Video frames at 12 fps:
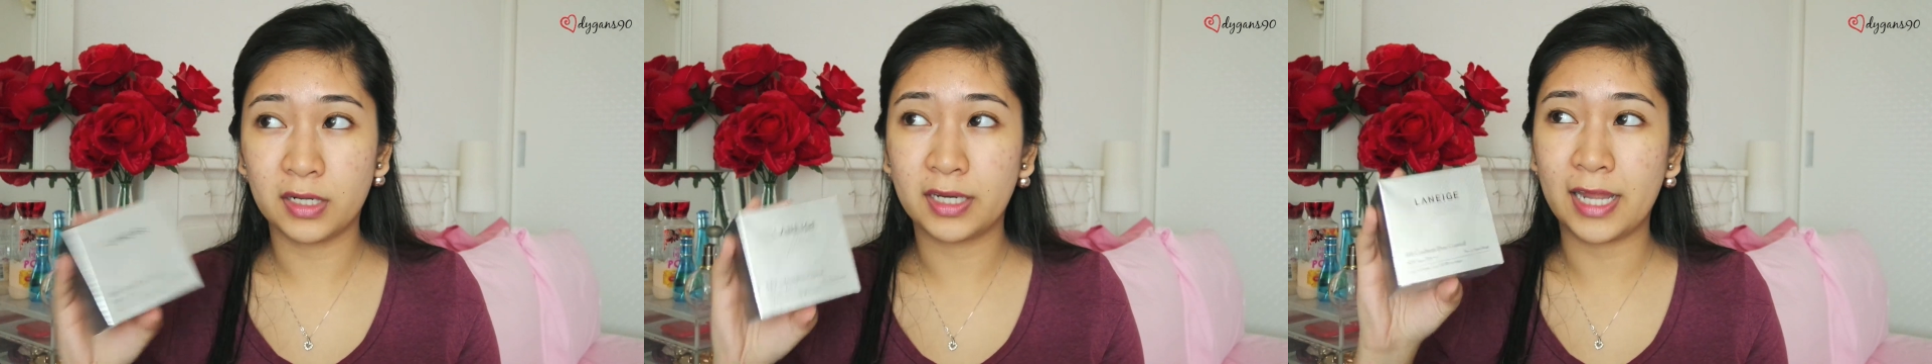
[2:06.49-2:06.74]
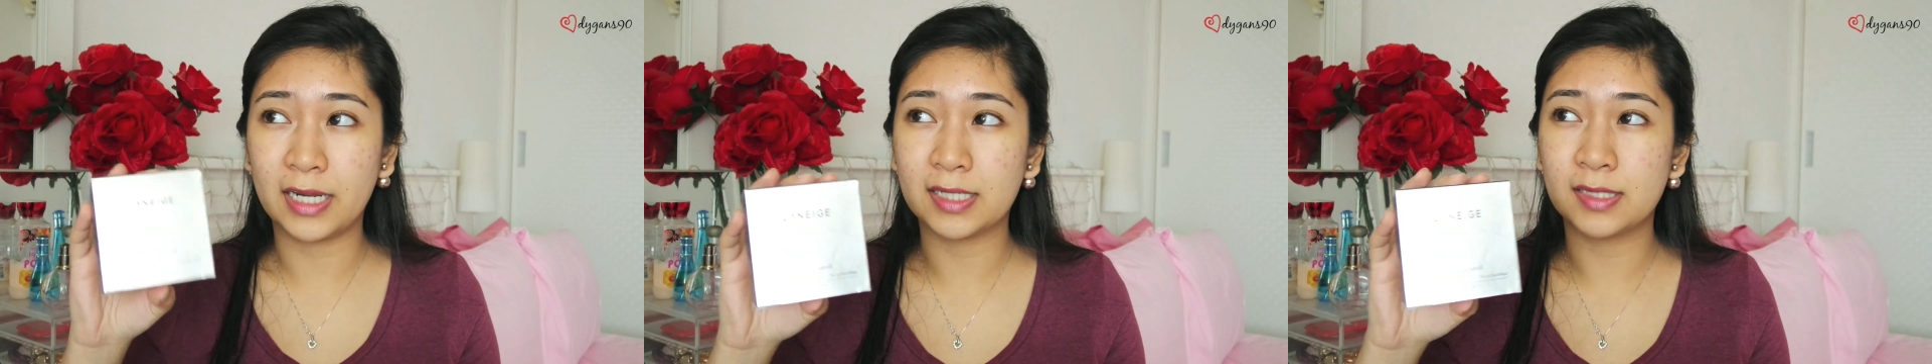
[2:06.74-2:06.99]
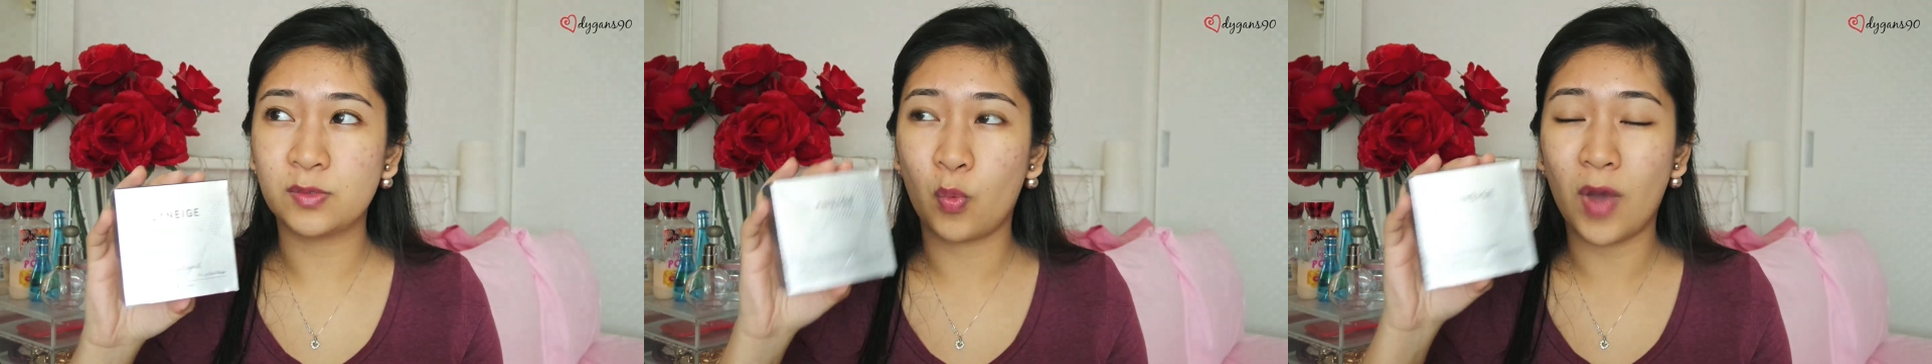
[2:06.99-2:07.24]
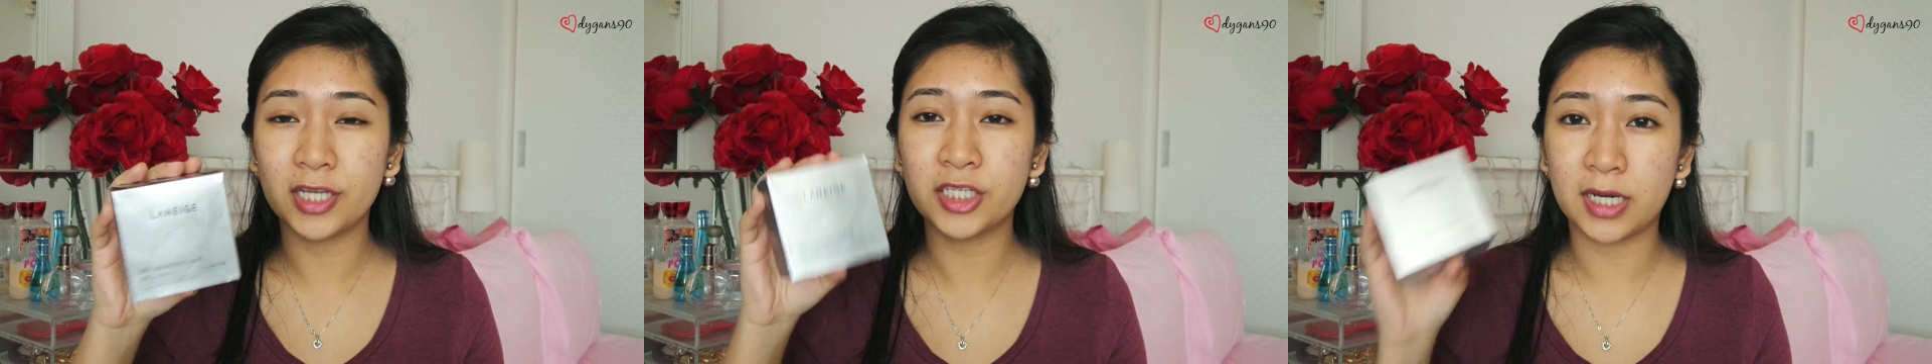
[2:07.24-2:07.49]
that is
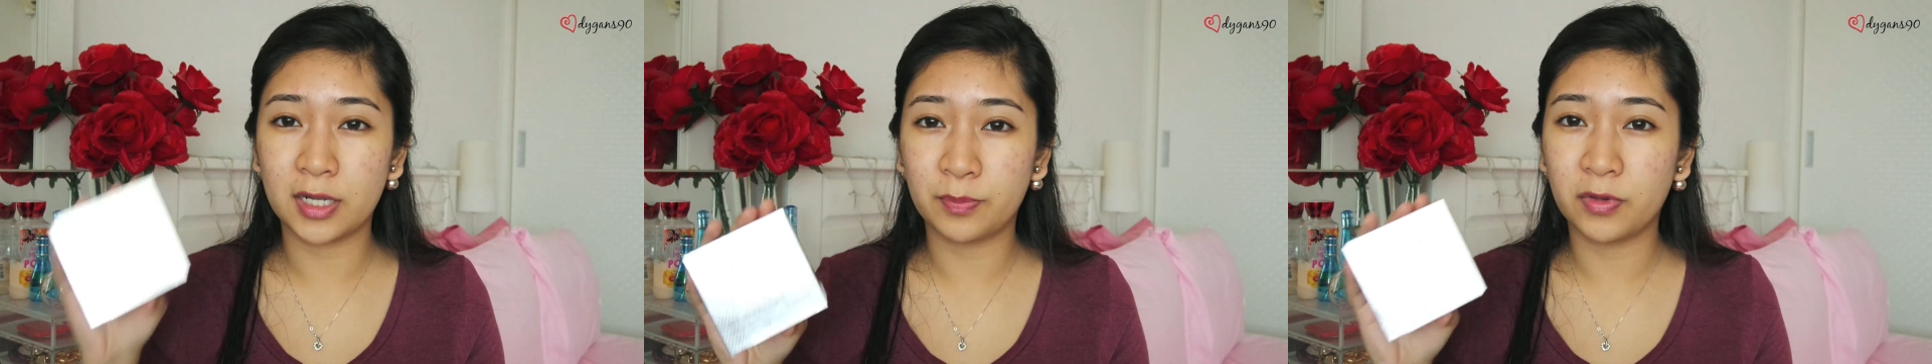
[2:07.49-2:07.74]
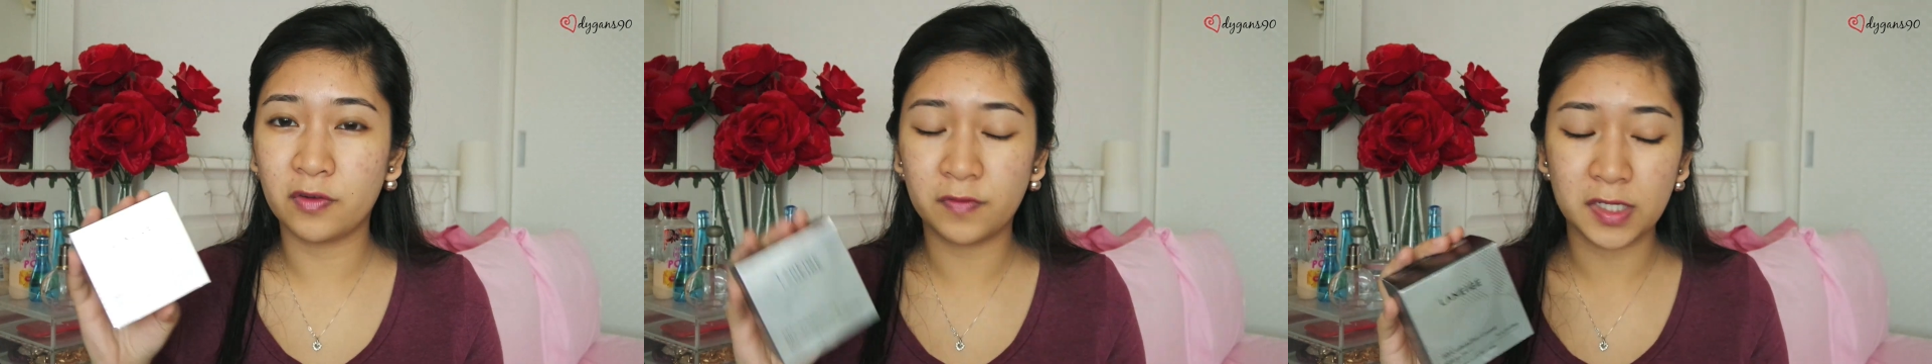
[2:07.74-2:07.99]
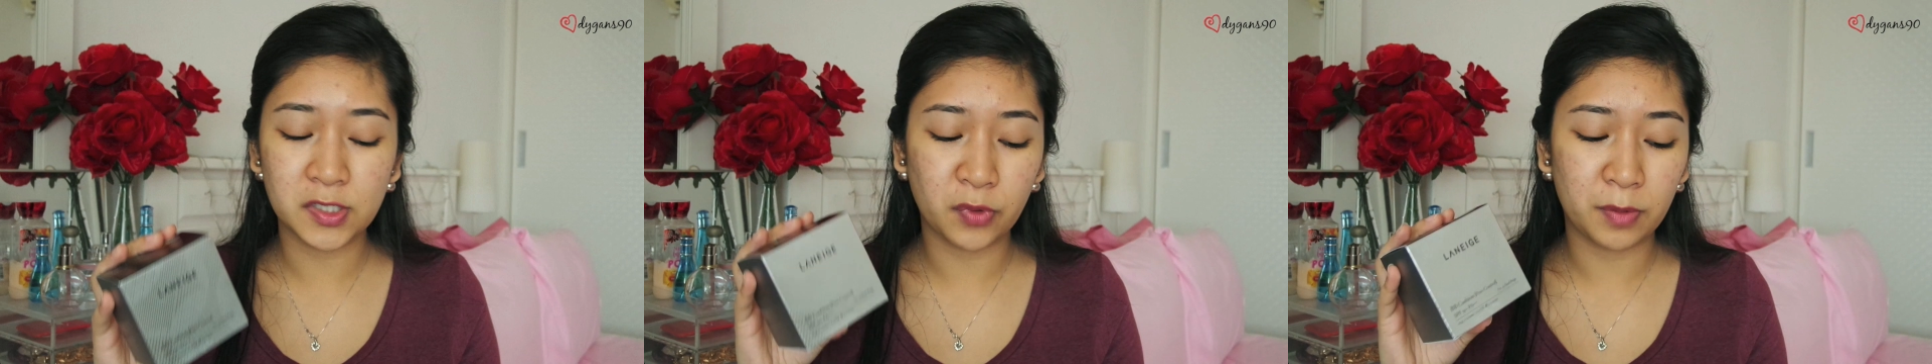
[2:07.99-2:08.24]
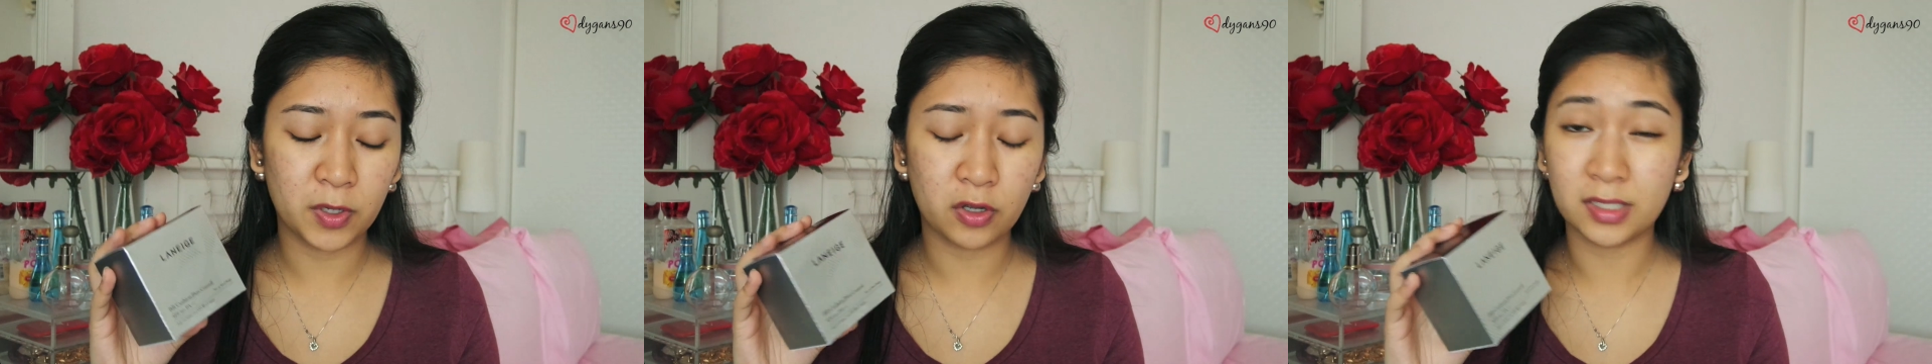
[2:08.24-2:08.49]
1 shade above this
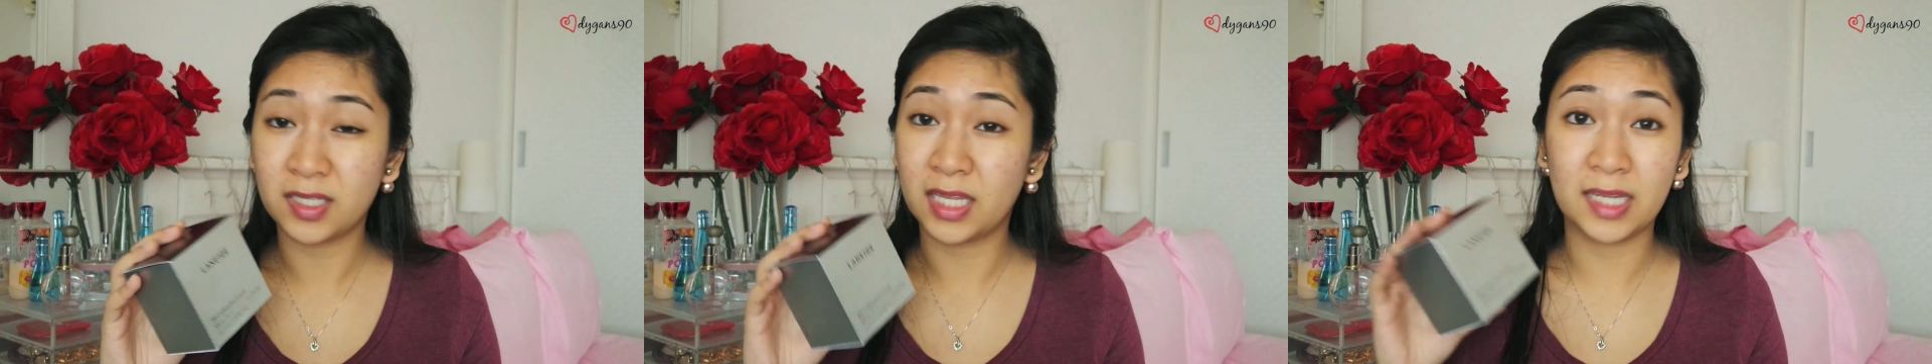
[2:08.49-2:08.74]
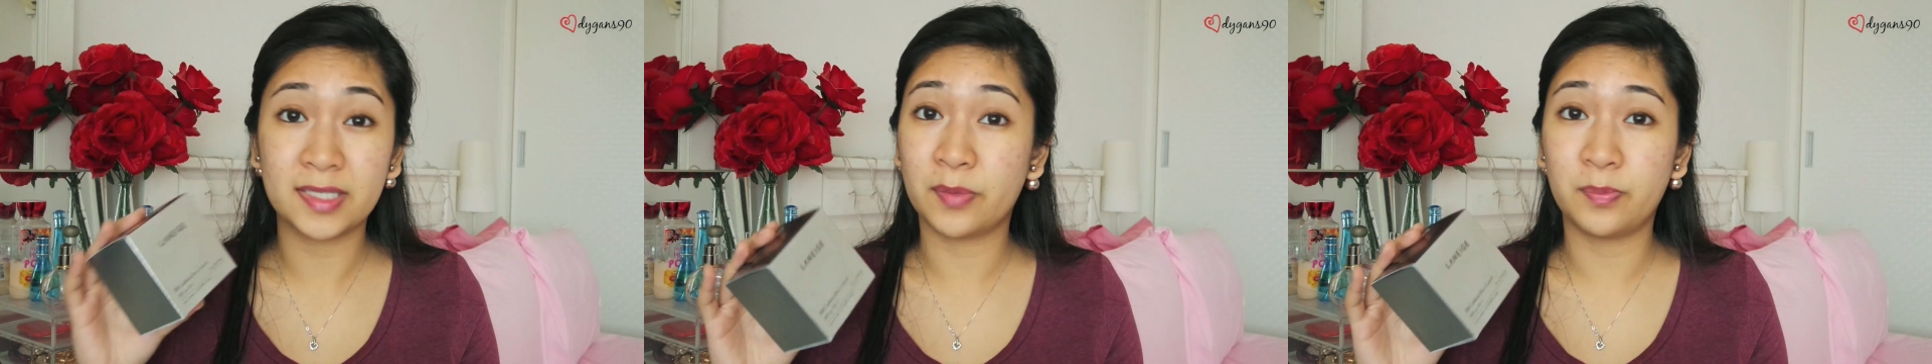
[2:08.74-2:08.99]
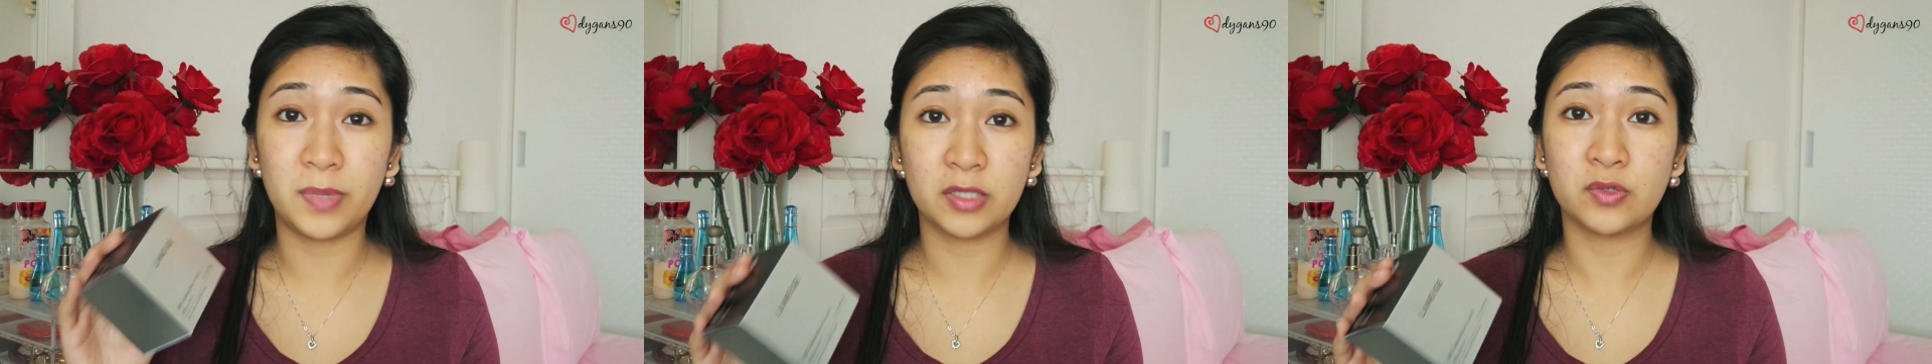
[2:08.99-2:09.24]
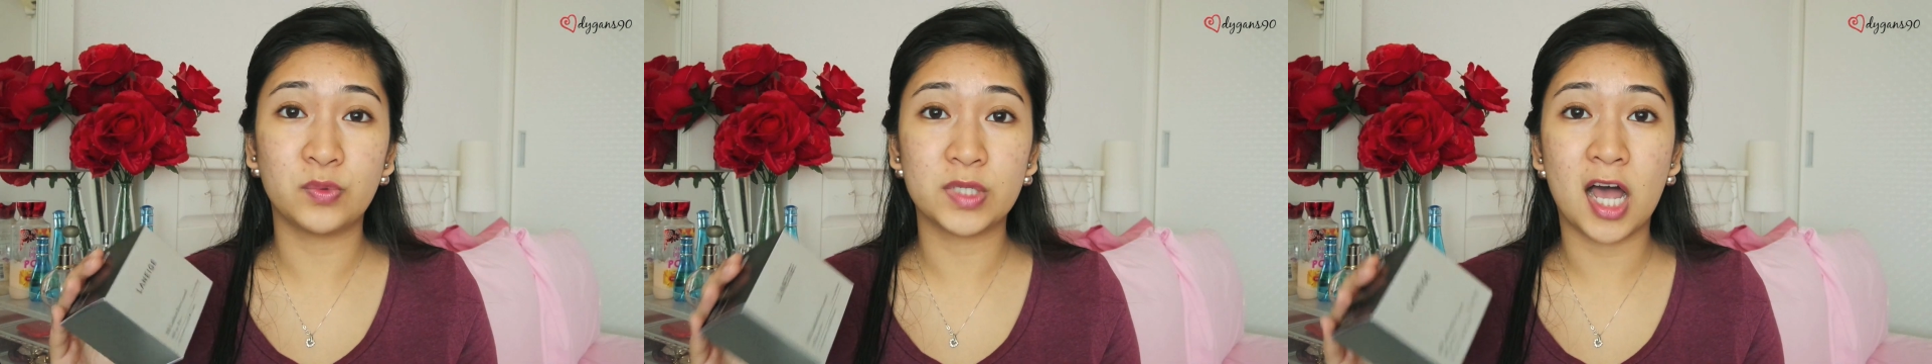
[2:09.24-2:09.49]
one, because it is a bit
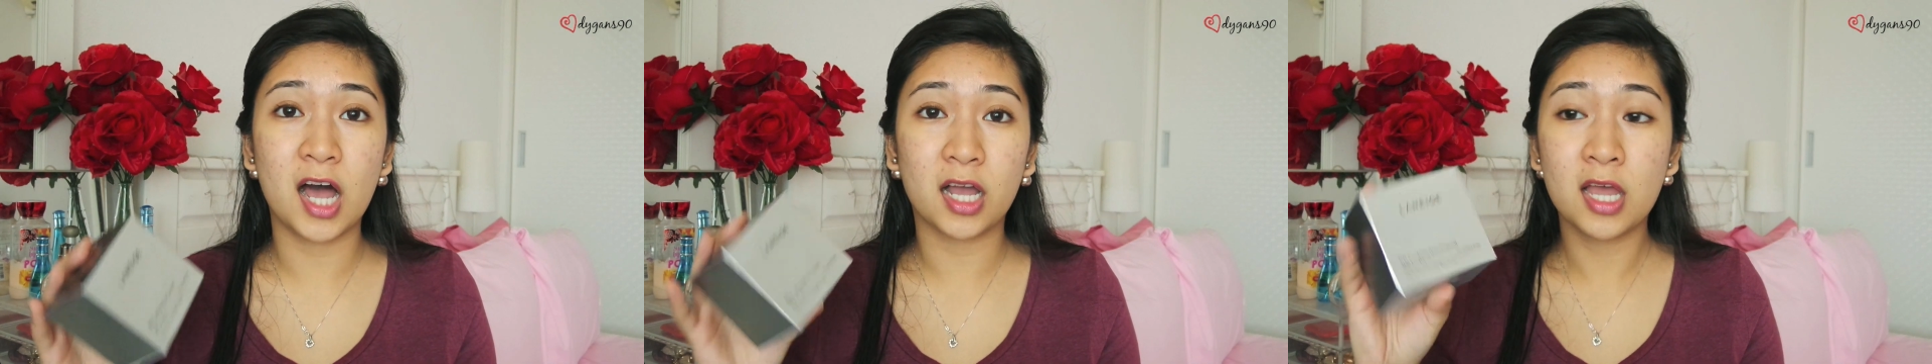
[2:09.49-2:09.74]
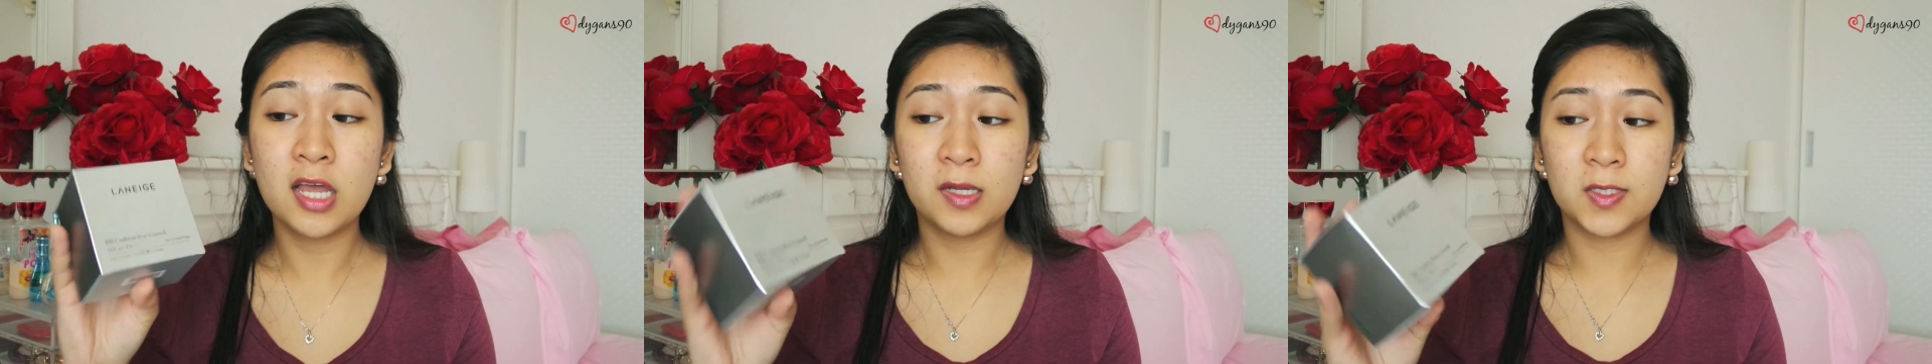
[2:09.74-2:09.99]
too dark.